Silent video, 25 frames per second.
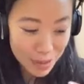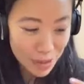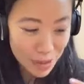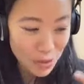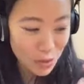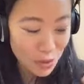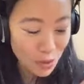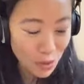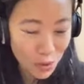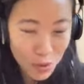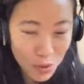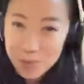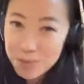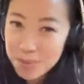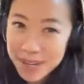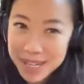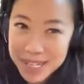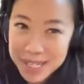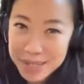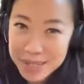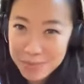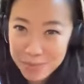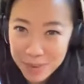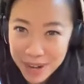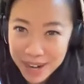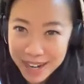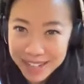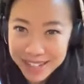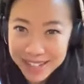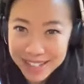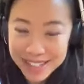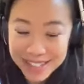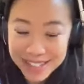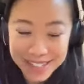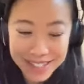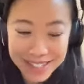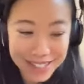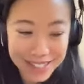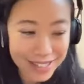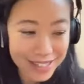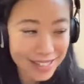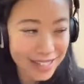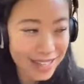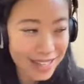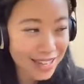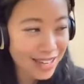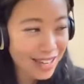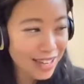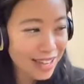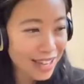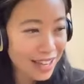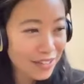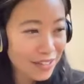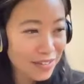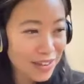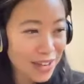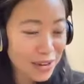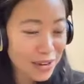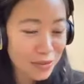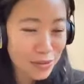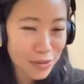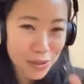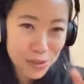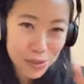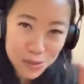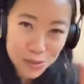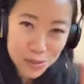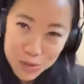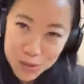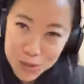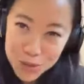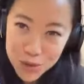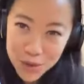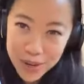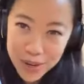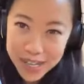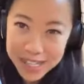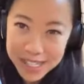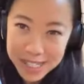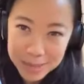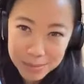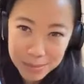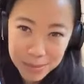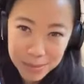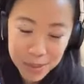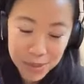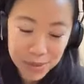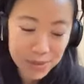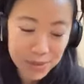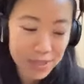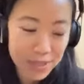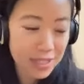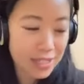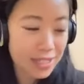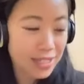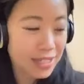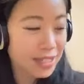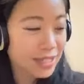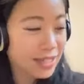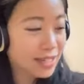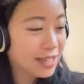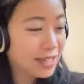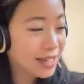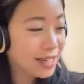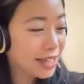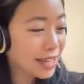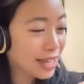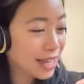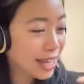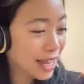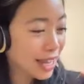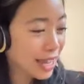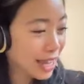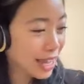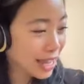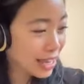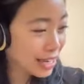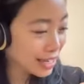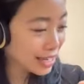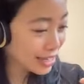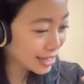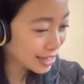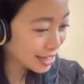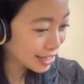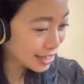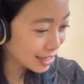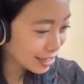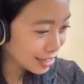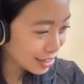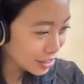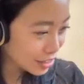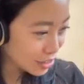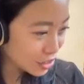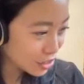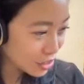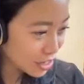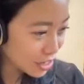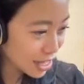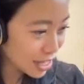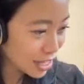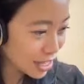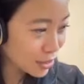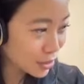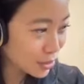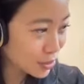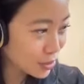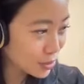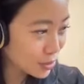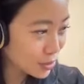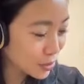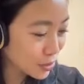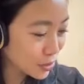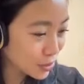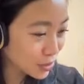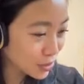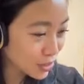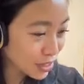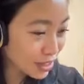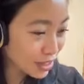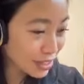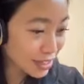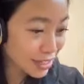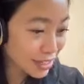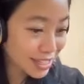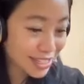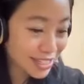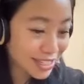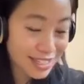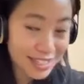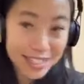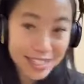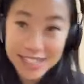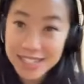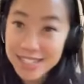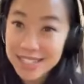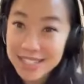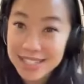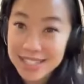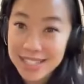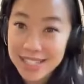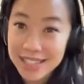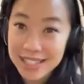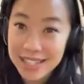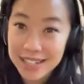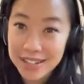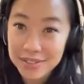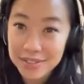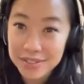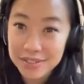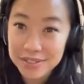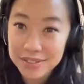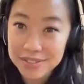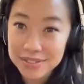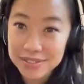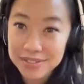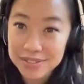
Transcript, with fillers: me your best practices of how you transmute any shadows or darkness into love.